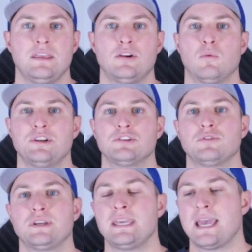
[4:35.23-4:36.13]
when you're
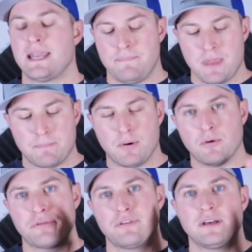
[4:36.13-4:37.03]
looking at
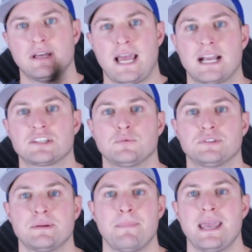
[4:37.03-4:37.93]
both the
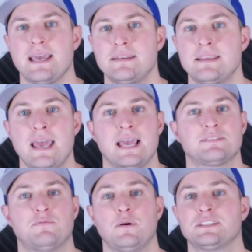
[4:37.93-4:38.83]
actual demand
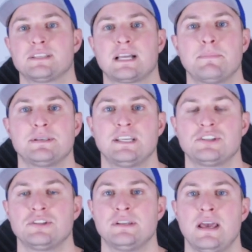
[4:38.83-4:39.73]
as well as the
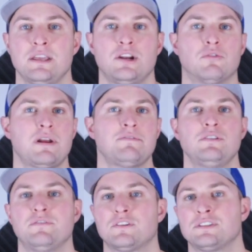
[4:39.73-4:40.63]
competition,
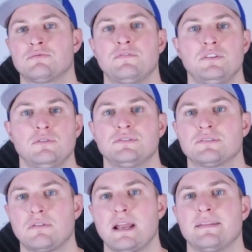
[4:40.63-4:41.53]
revenue versus reviews,
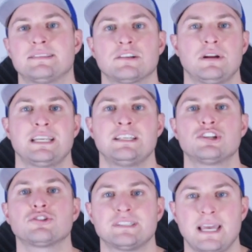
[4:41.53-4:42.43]
great, that's a great
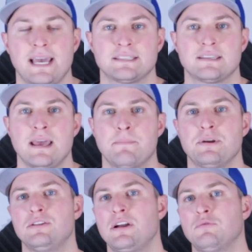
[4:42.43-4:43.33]
initial test.
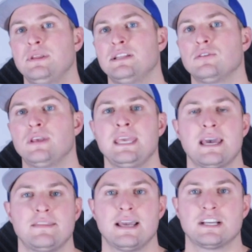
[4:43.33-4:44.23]
But you're not really looking
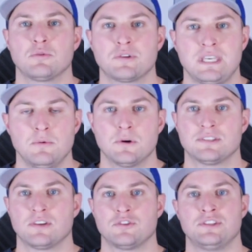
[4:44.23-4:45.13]
at the actual
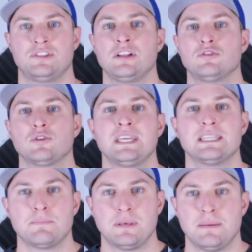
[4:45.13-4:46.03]
keyword searches. You're not looking
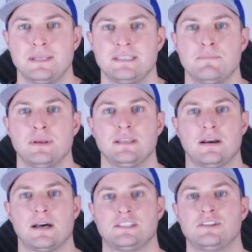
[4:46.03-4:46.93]
at the PPC bid
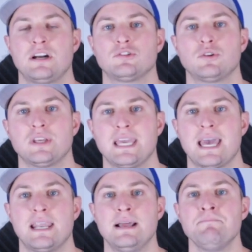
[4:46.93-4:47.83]
costs. You're not looking
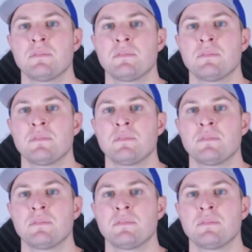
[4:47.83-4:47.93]
at,